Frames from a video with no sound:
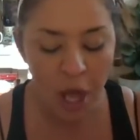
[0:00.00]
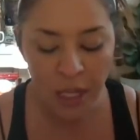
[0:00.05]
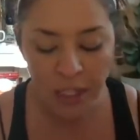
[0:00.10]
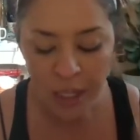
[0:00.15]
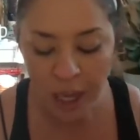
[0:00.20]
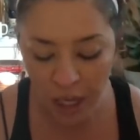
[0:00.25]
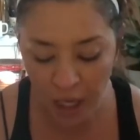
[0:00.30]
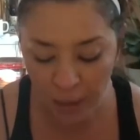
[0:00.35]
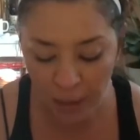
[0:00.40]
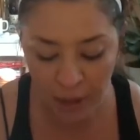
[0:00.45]

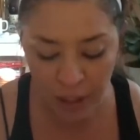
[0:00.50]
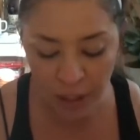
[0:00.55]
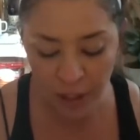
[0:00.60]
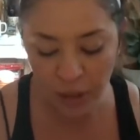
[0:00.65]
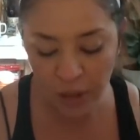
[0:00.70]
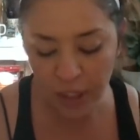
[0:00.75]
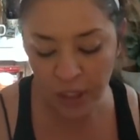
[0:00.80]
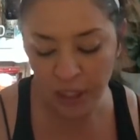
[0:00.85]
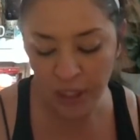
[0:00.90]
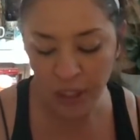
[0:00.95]
Talk about
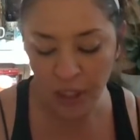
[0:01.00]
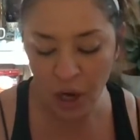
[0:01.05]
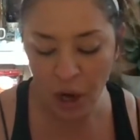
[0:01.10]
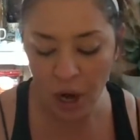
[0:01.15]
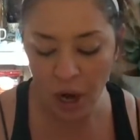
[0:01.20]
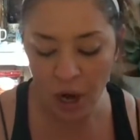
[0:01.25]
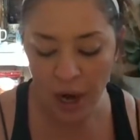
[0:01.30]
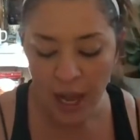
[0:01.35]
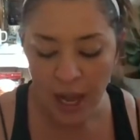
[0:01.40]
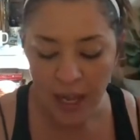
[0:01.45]
shooting
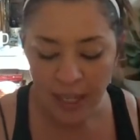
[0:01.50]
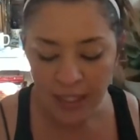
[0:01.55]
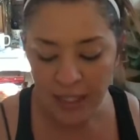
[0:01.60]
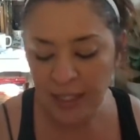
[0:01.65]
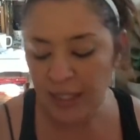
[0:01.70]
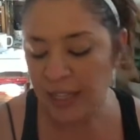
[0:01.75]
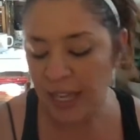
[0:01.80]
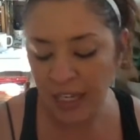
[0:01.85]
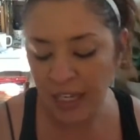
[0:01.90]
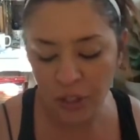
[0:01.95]
star,
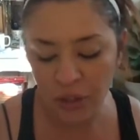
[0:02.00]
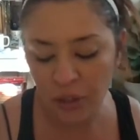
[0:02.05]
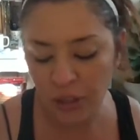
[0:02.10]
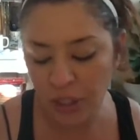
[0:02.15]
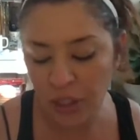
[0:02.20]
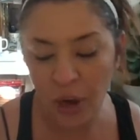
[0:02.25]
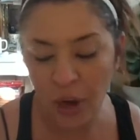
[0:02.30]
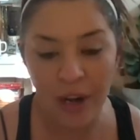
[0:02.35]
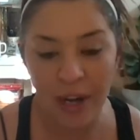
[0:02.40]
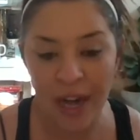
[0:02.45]
sensational
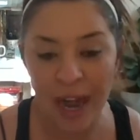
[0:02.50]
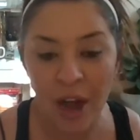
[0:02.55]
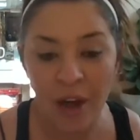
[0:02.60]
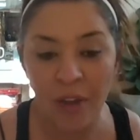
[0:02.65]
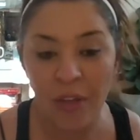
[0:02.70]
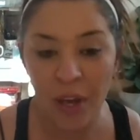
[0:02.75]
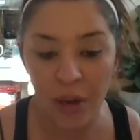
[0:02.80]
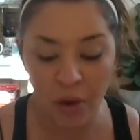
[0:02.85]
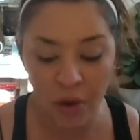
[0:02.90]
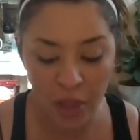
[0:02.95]
start, and how
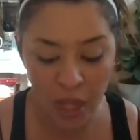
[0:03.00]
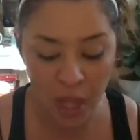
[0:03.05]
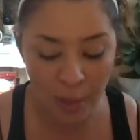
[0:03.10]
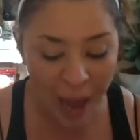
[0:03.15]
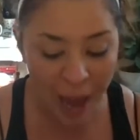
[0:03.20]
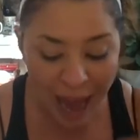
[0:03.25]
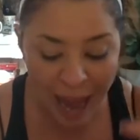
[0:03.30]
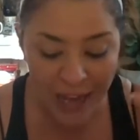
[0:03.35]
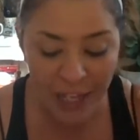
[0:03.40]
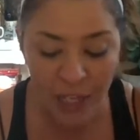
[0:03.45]
they earn them.
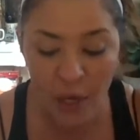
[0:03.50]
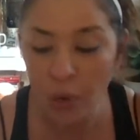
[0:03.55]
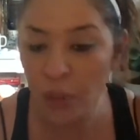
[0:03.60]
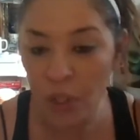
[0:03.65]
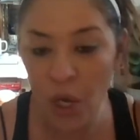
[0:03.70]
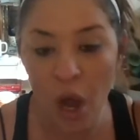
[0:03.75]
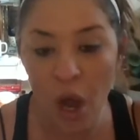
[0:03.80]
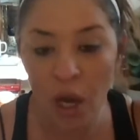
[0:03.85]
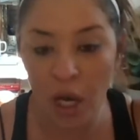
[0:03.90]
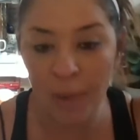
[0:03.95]
I don't
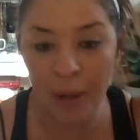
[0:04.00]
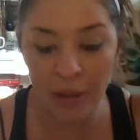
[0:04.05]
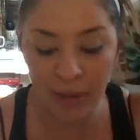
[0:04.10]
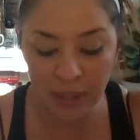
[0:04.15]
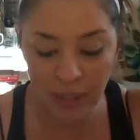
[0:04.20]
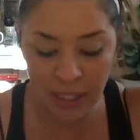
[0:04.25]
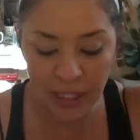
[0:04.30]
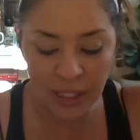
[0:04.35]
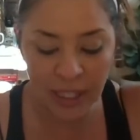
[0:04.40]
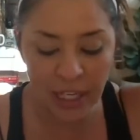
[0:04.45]
talk about
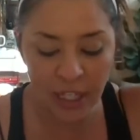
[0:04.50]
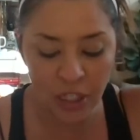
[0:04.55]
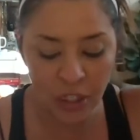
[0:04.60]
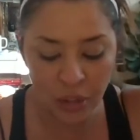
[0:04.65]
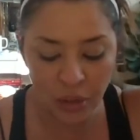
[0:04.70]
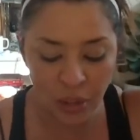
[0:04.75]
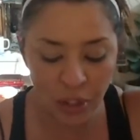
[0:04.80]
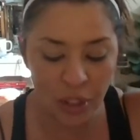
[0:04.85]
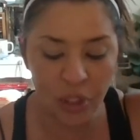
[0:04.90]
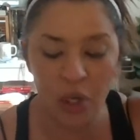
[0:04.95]

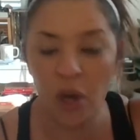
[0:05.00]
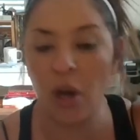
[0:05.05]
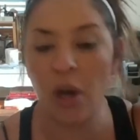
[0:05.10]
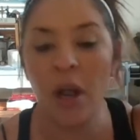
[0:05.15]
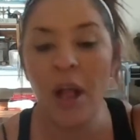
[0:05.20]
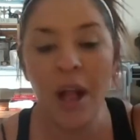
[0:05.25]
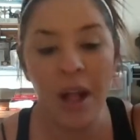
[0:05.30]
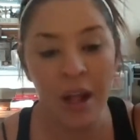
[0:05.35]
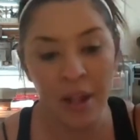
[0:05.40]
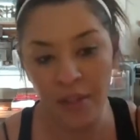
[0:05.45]
sensational start
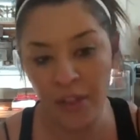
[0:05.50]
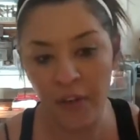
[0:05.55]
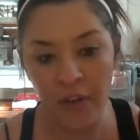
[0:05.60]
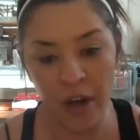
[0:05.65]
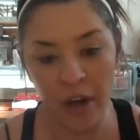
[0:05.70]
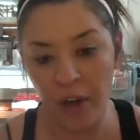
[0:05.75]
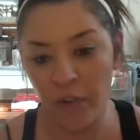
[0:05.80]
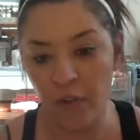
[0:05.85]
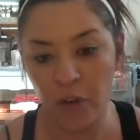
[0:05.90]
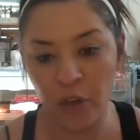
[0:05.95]
the
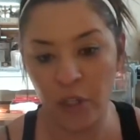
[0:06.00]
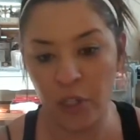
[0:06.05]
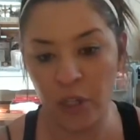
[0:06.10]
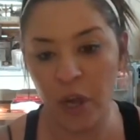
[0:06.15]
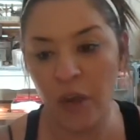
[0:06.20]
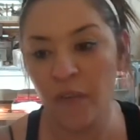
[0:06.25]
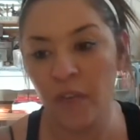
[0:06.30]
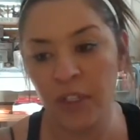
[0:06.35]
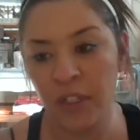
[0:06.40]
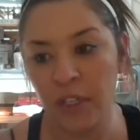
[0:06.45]
very first
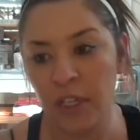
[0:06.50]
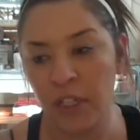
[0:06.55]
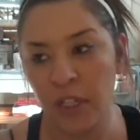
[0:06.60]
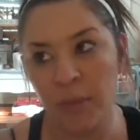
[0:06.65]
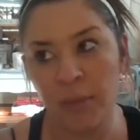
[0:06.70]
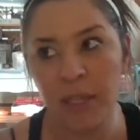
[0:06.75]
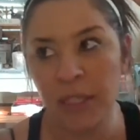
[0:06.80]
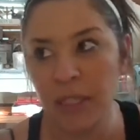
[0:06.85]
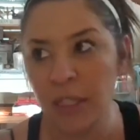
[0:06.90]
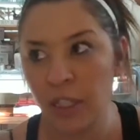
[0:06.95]
conversation
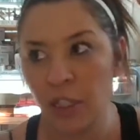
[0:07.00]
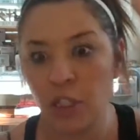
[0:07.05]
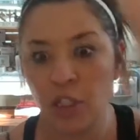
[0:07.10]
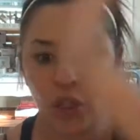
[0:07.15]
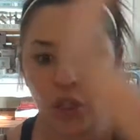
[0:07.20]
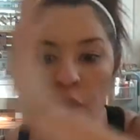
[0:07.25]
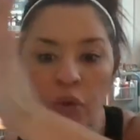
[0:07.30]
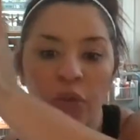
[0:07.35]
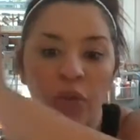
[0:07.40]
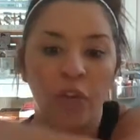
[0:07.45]
because it's
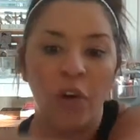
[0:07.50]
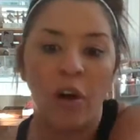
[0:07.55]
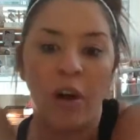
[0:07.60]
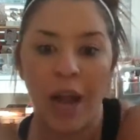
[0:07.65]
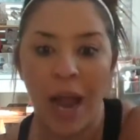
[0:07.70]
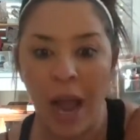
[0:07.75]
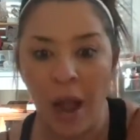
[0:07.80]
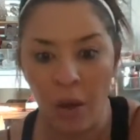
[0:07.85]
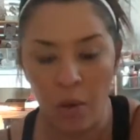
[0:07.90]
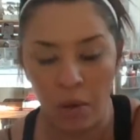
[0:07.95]
too far
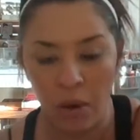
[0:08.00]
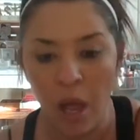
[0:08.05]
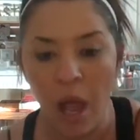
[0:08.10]
out.